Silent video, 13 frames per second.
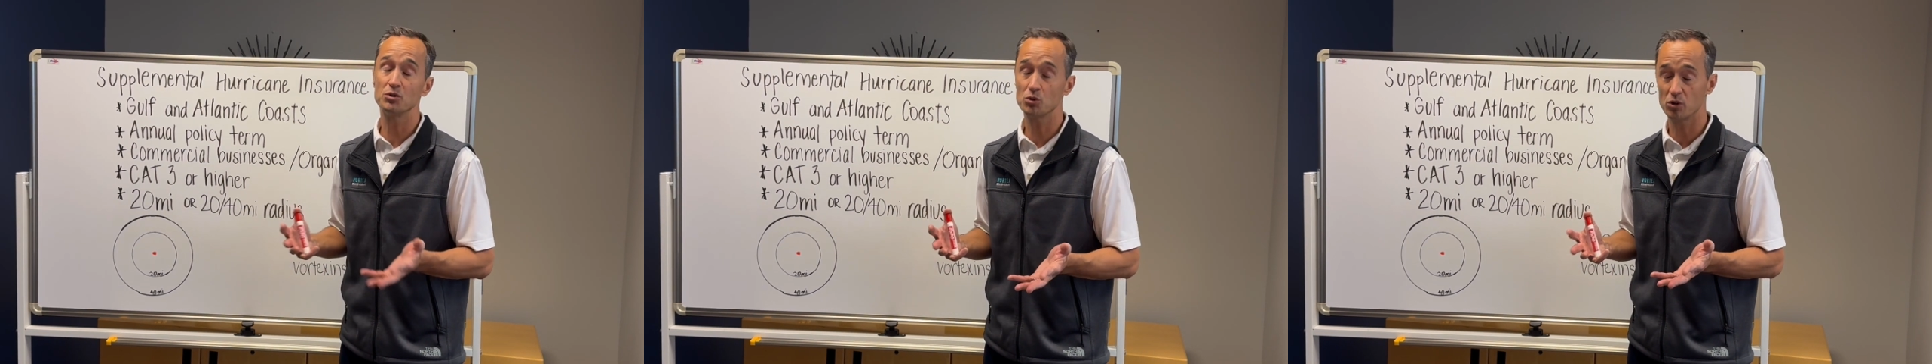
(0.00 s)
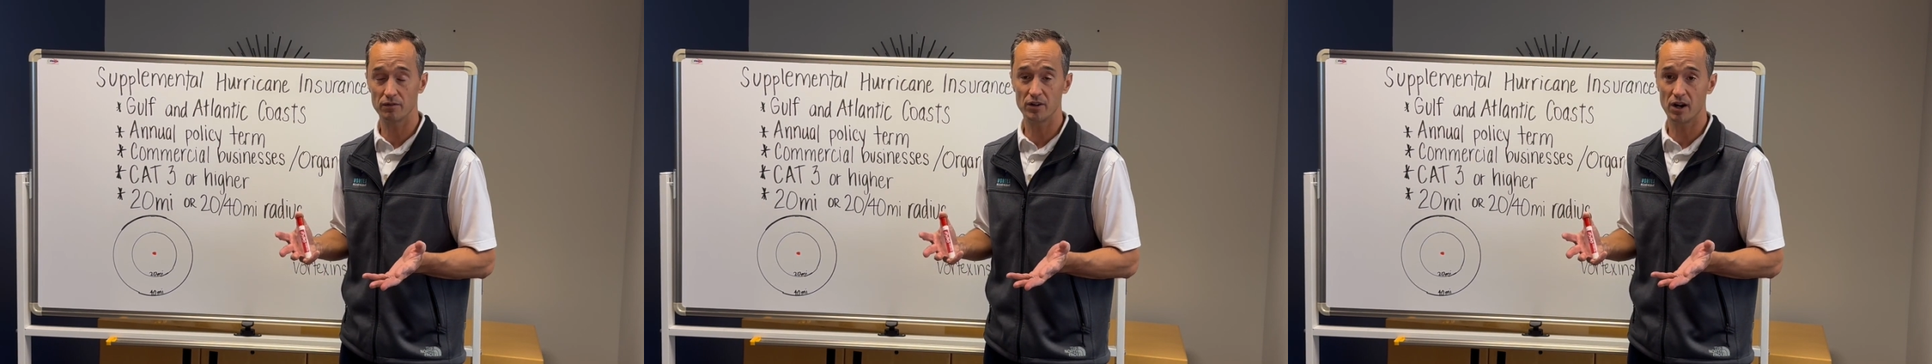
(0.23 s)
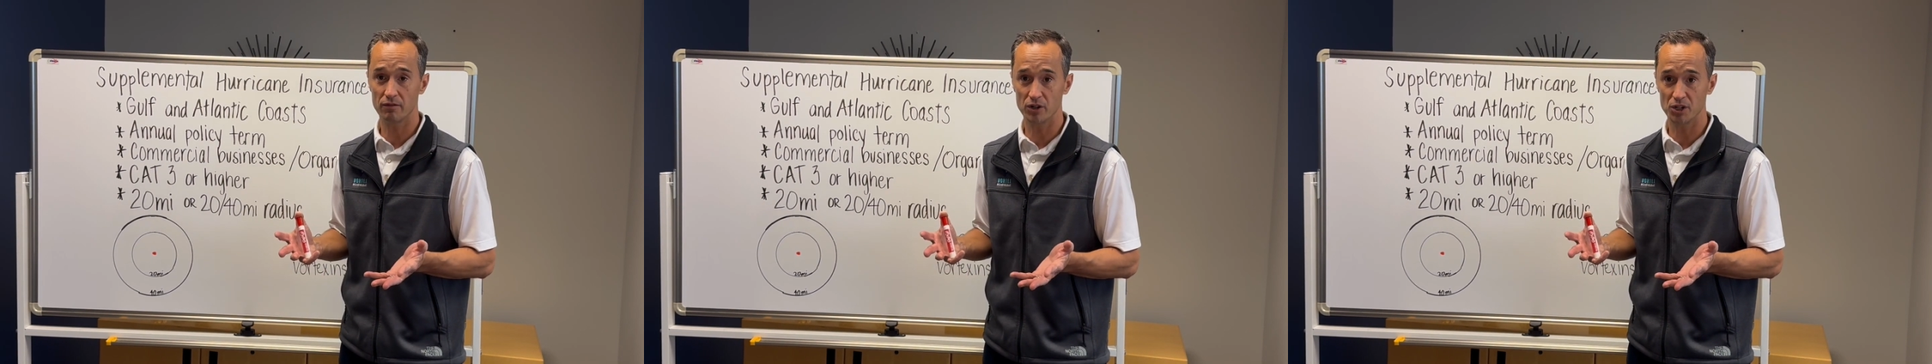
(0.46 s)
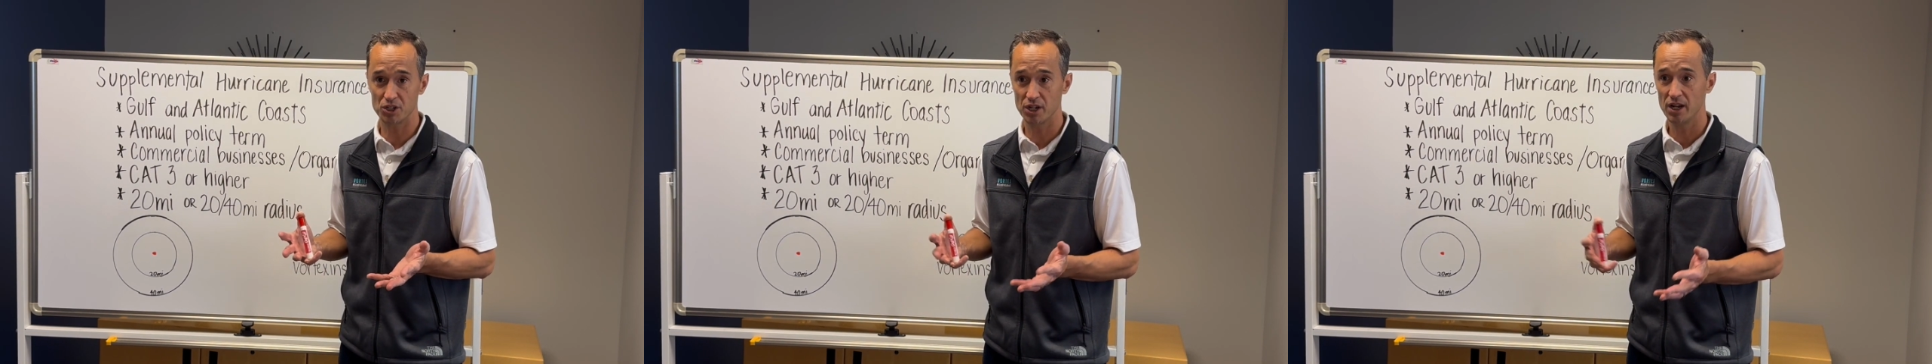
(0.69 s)
sort of
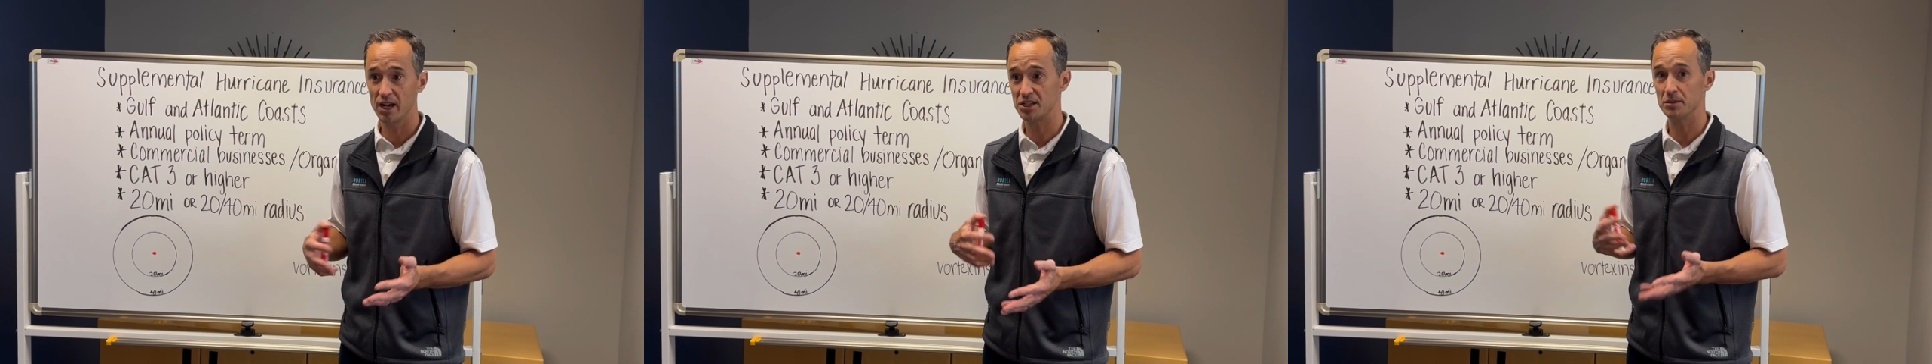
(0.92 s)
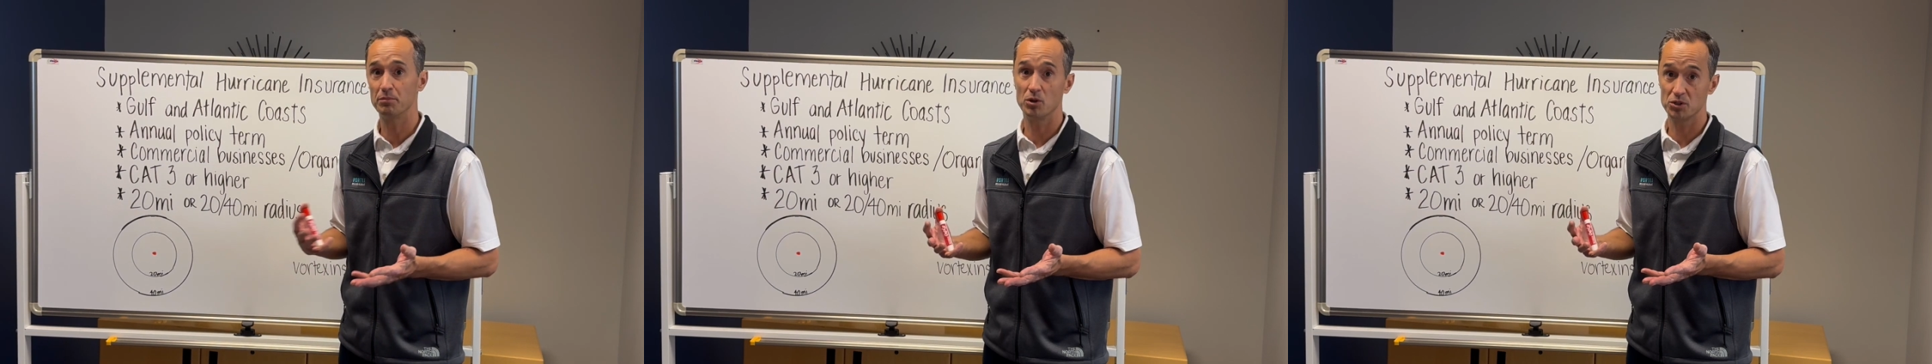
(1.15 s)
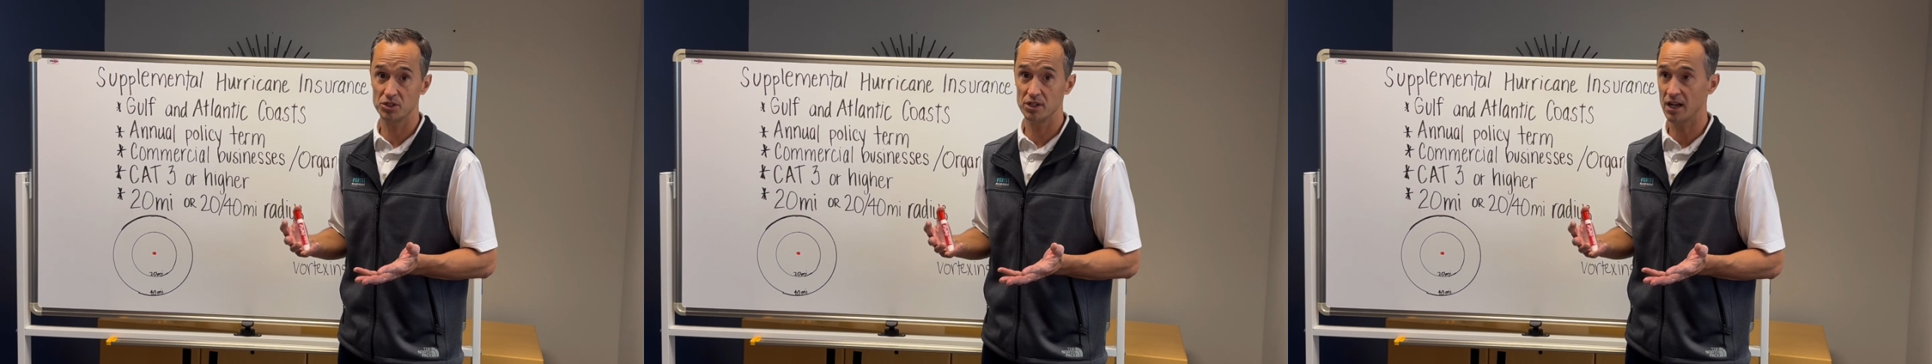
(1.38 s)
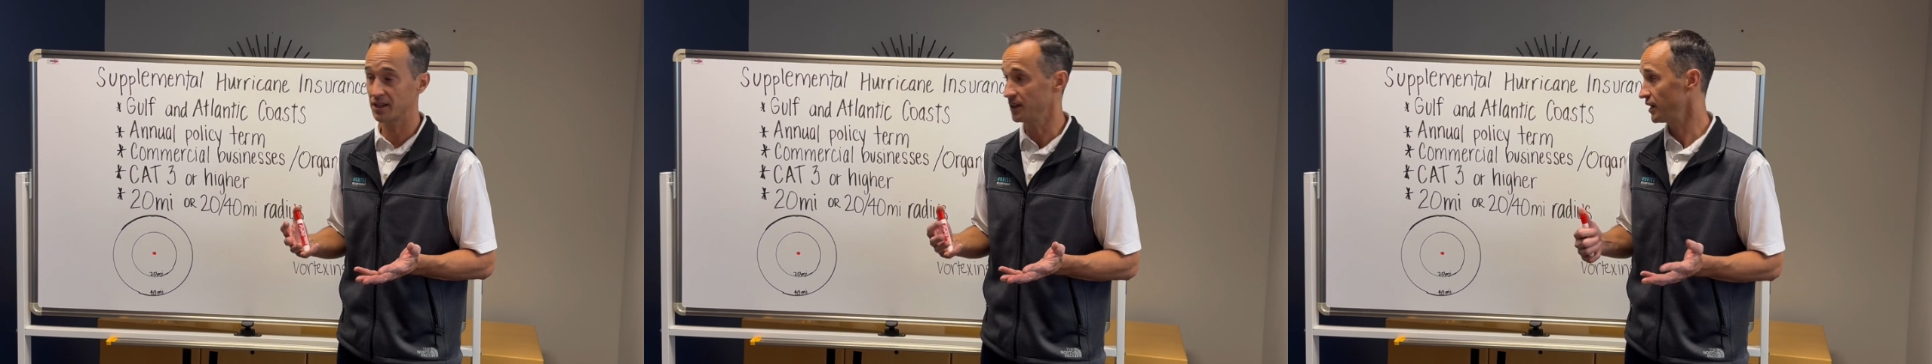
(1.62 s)
coverage as opposed to
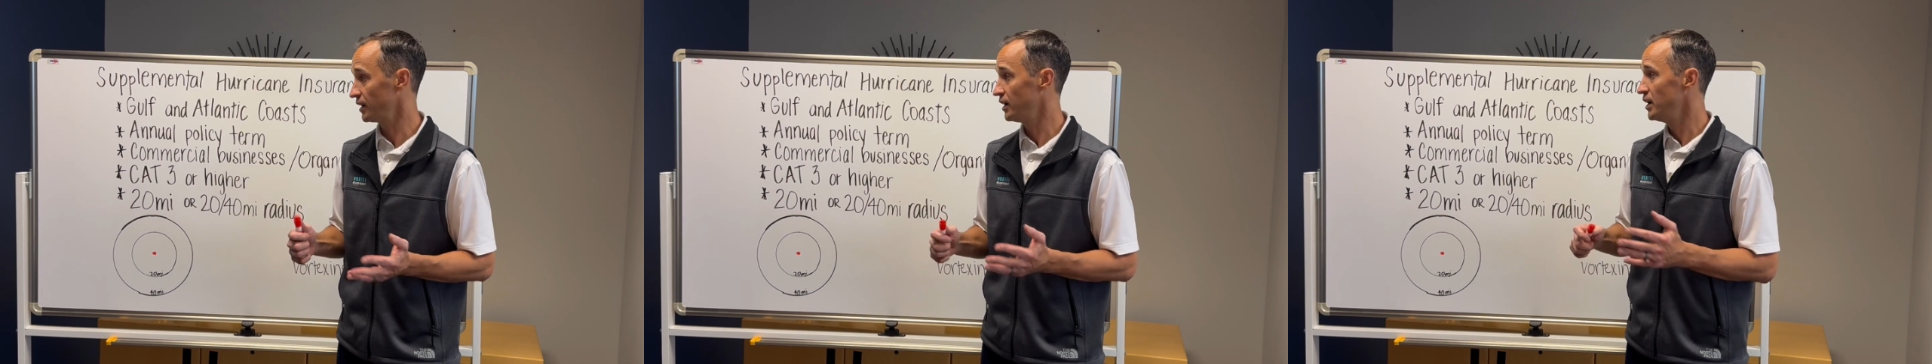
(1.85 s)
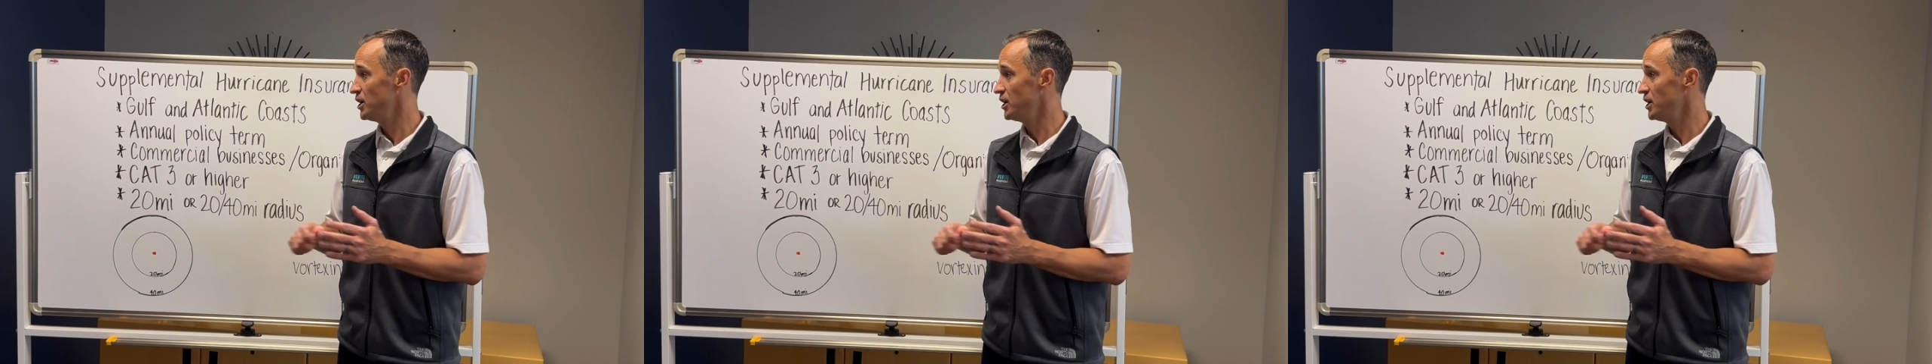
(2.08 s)
nothing.